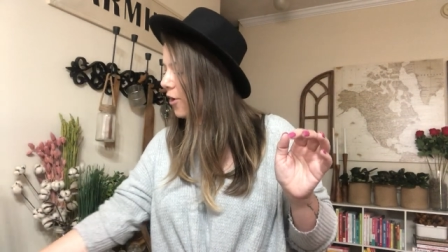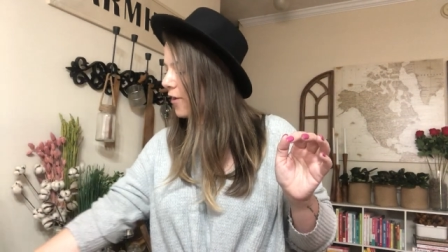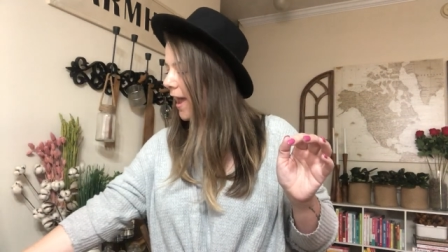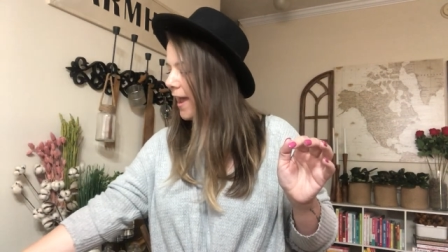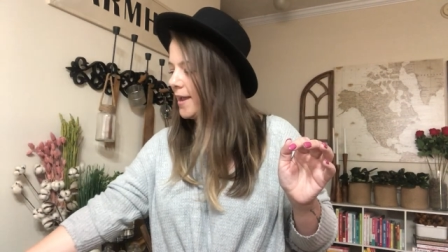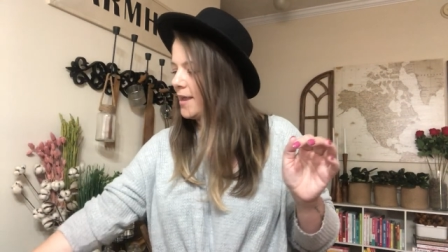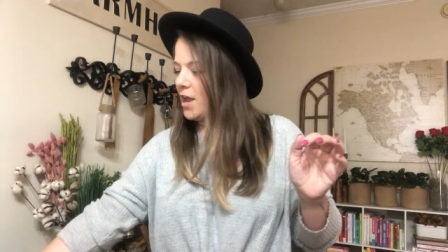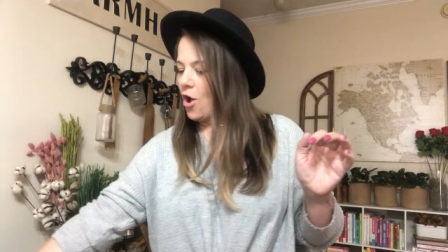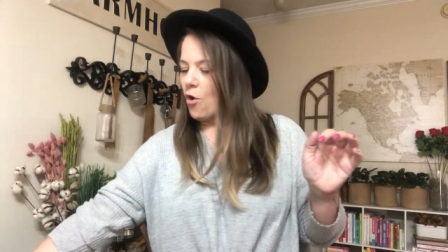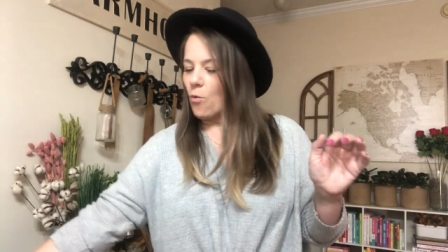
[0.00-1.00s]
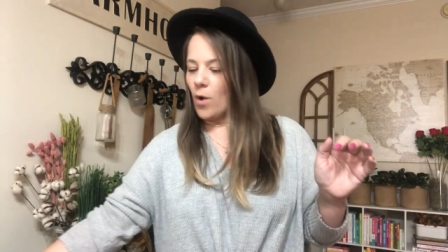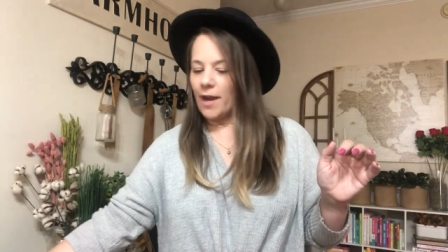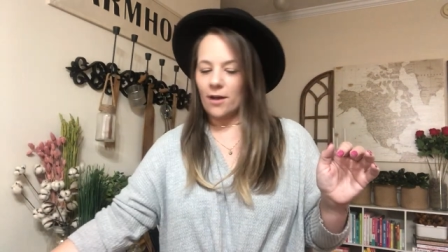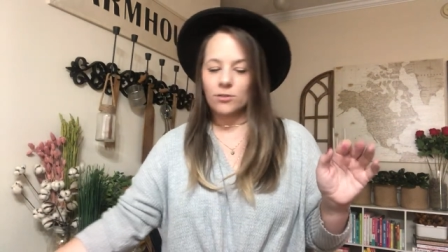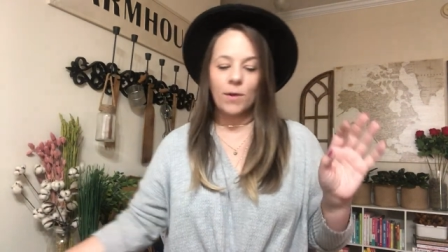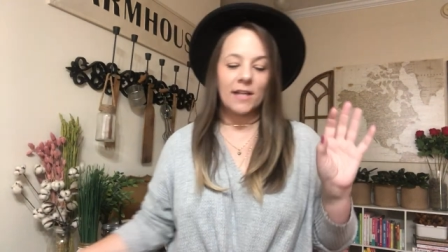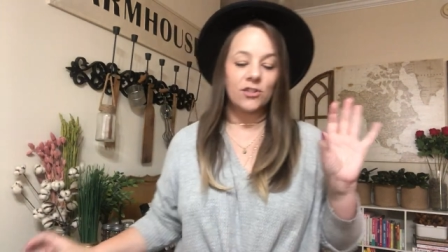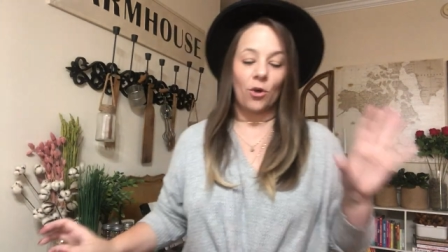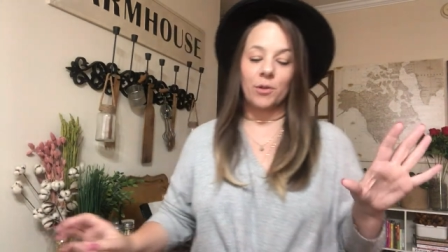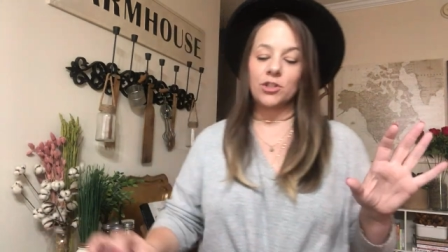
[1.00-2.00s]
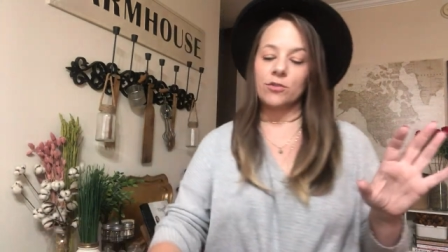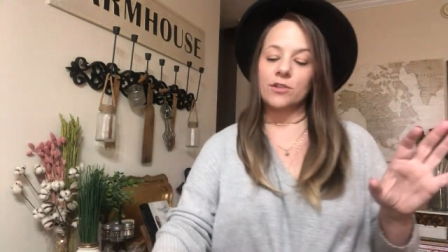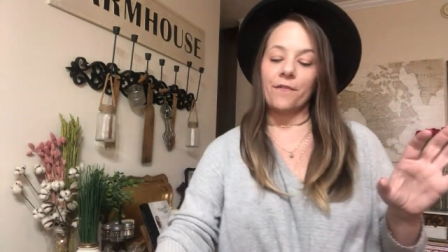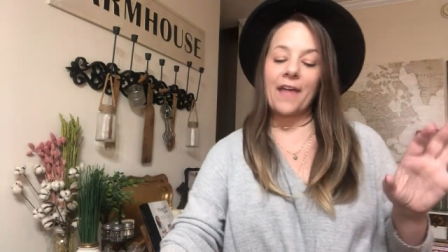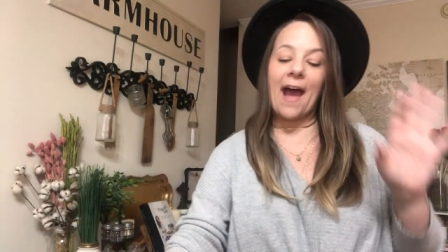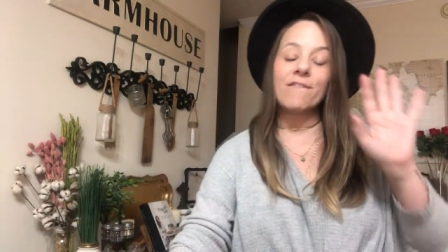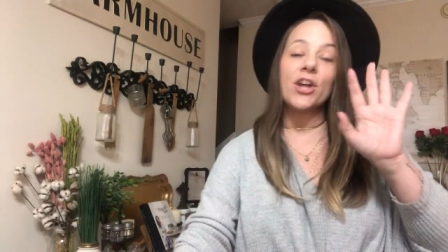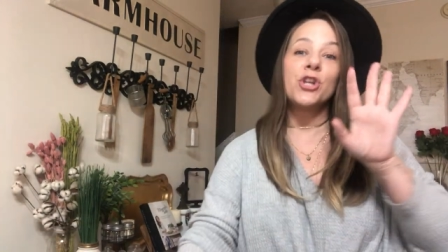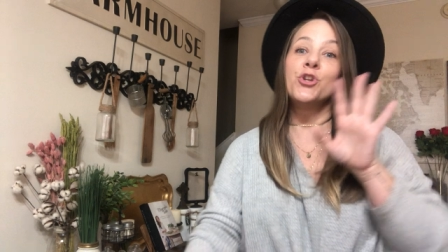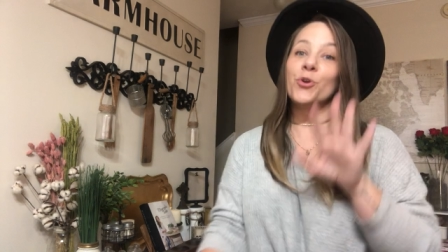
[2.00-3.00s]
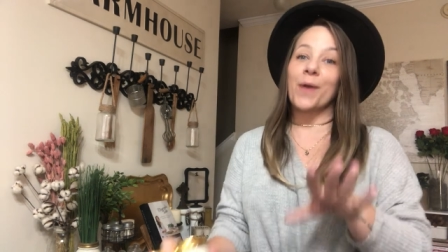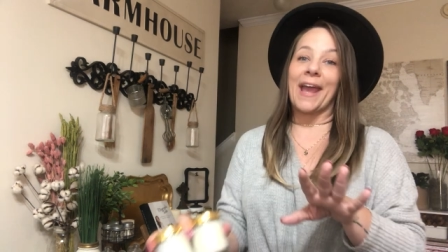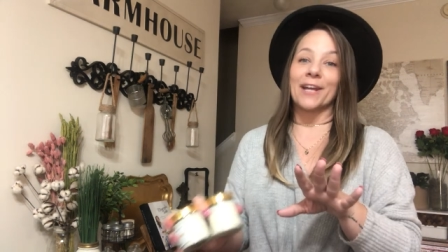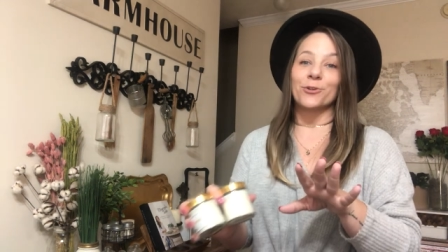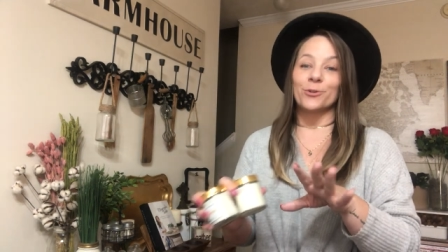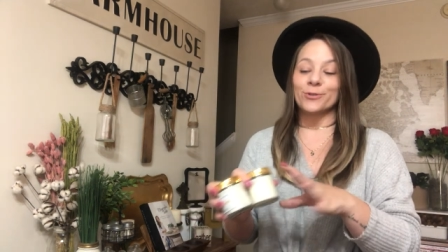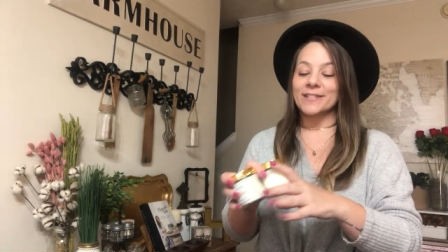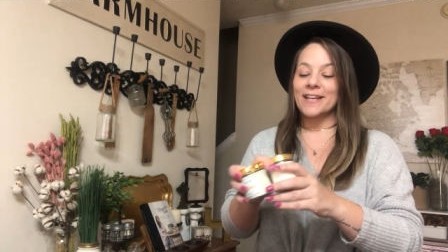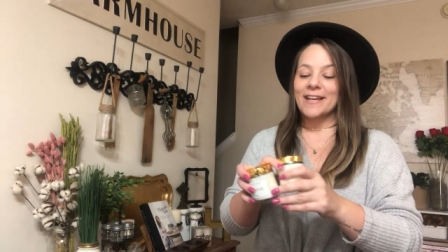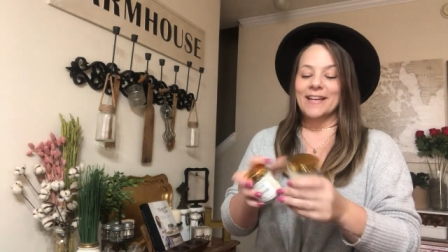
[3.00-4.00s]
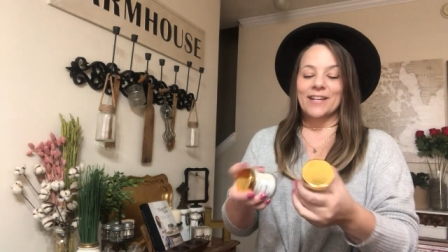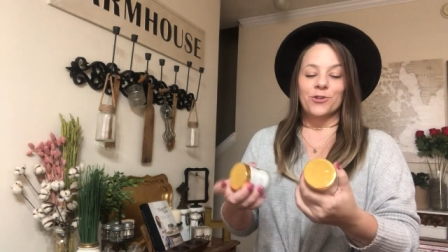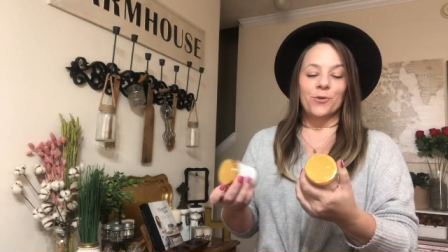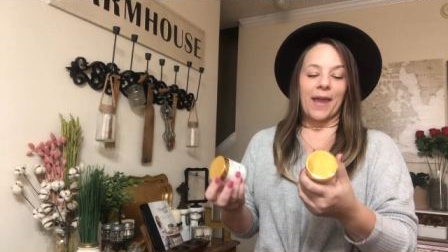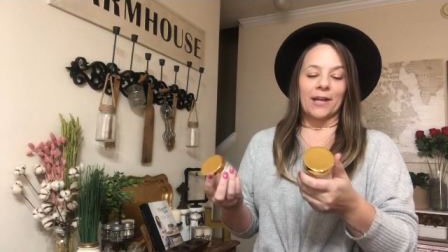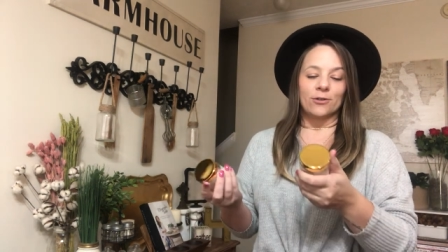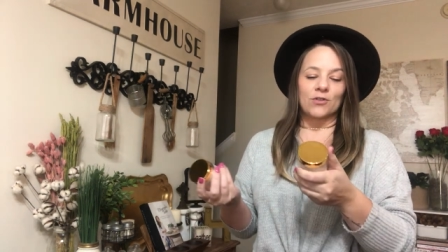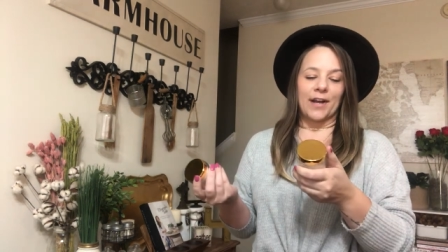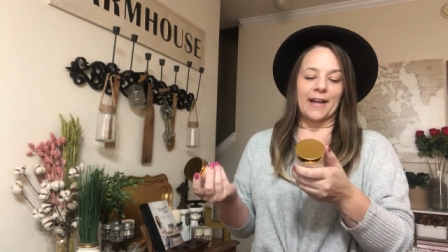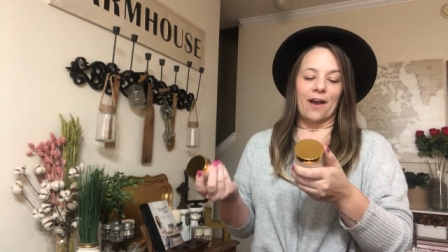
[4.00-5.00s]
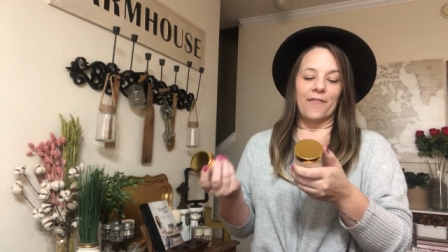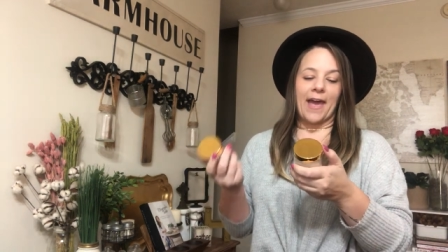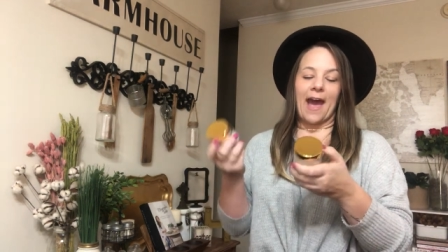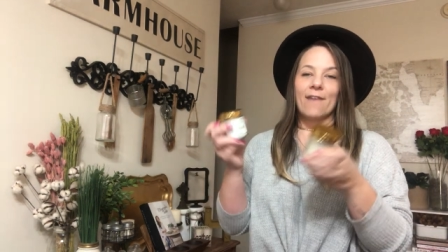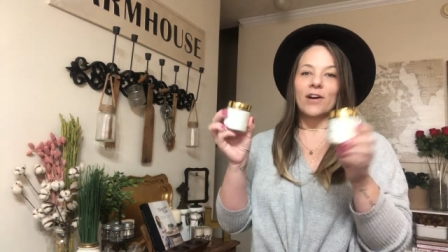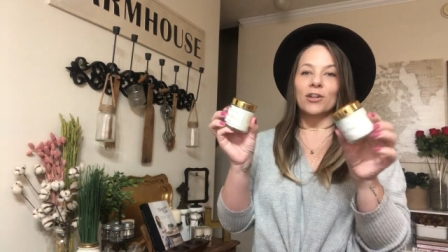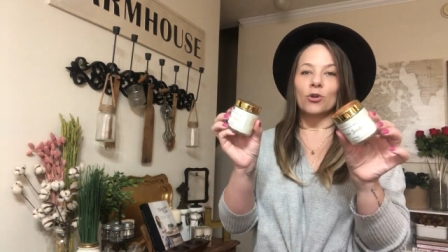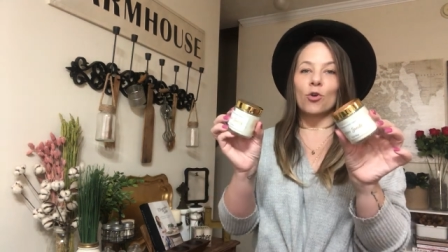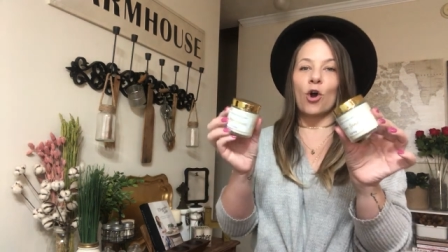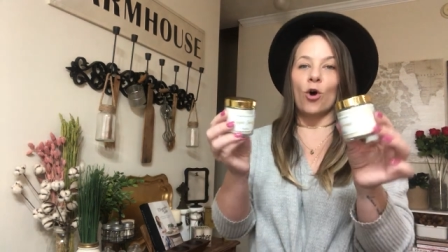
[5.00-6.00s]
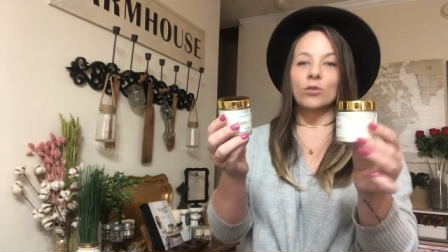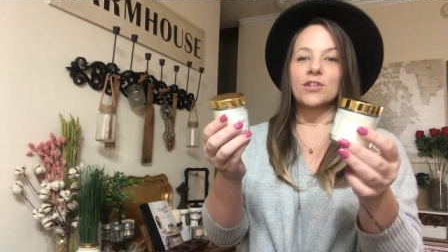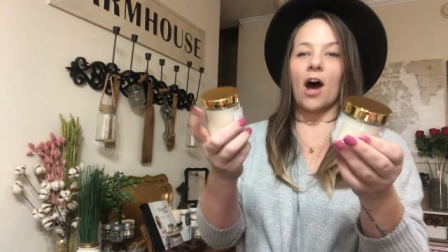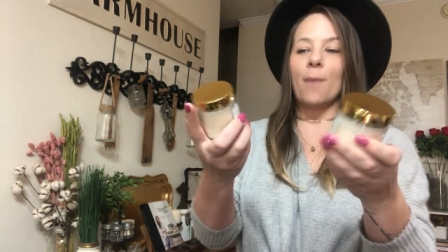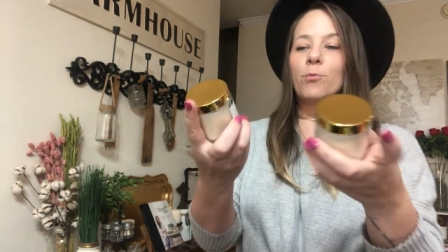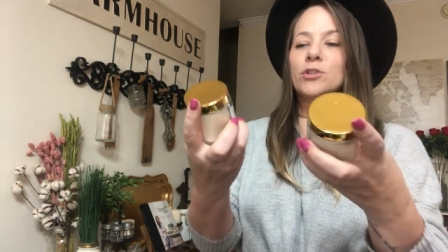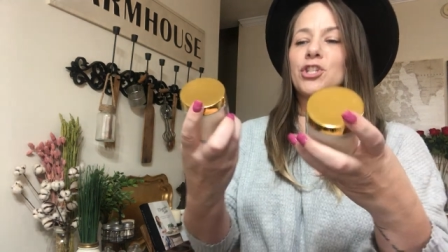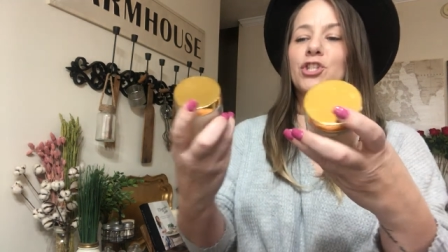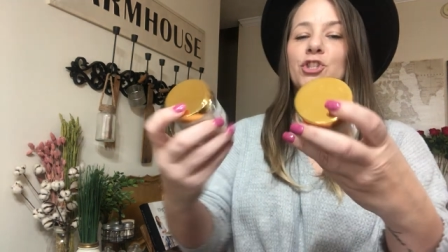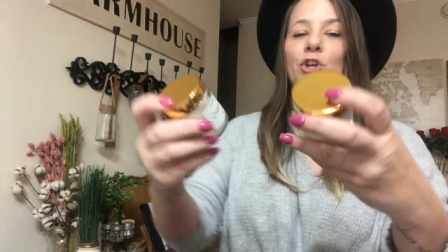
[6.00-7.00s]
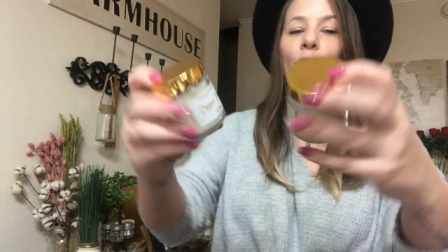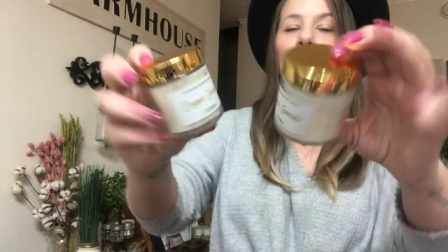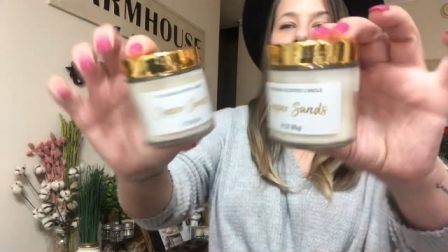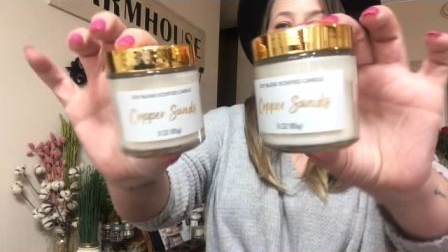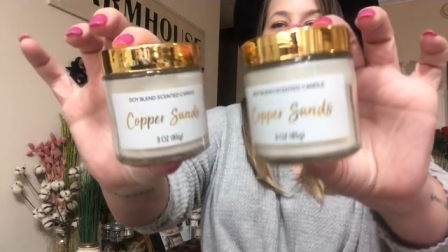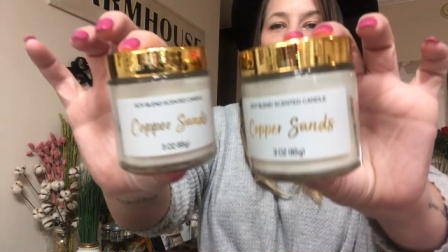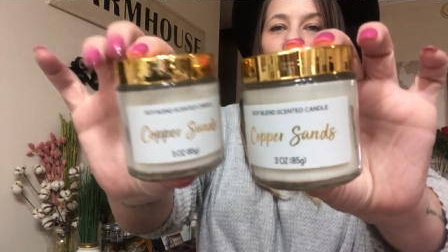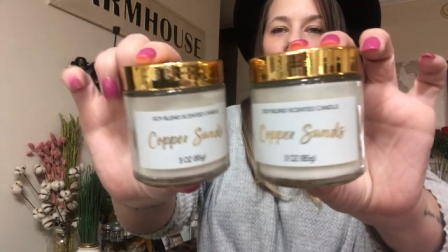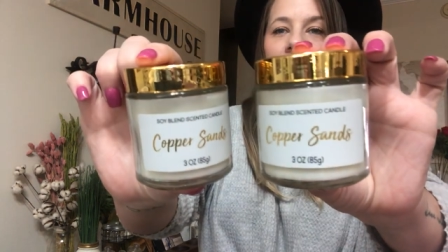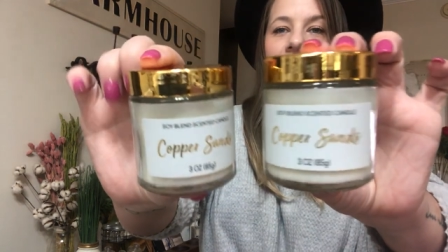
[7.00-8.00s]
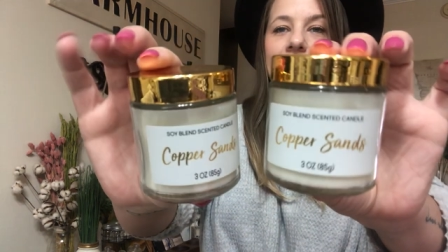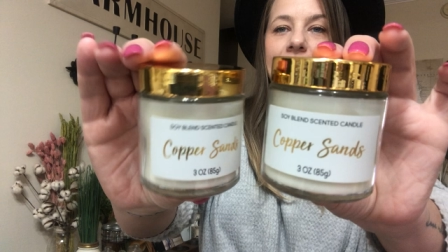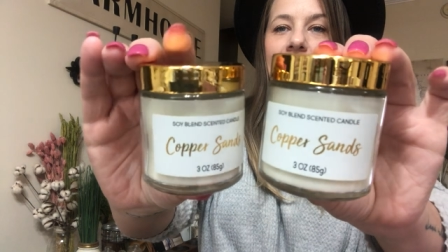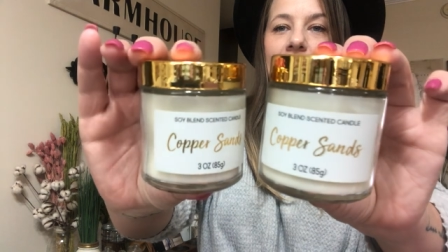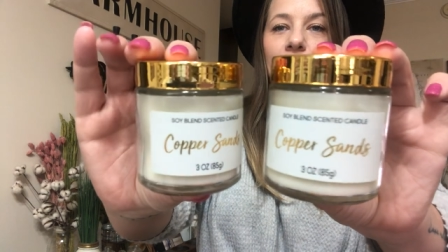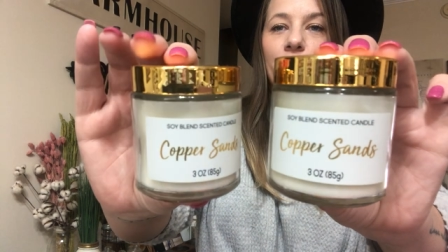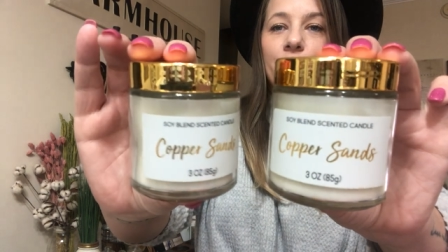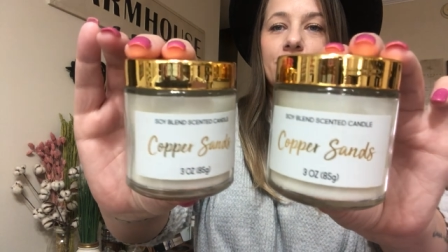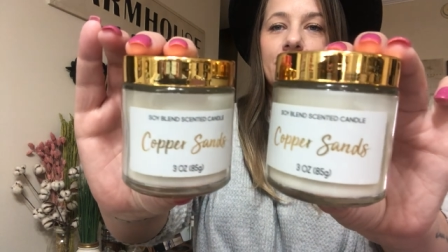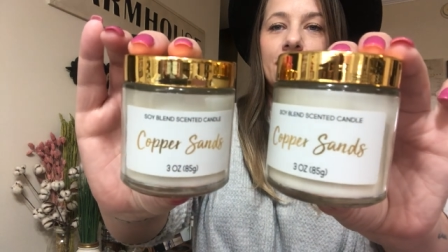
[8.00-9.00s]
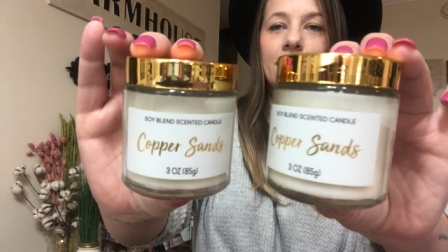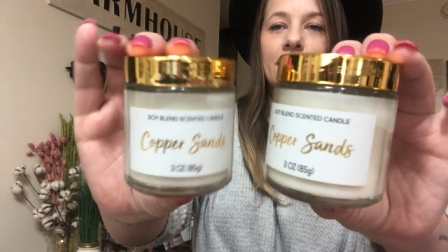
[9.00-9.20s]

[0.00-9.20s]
Okay what else? We got so much new stuff. They have new candles, new candles right now. They have a little gold top, which is so cute. Look at these candles.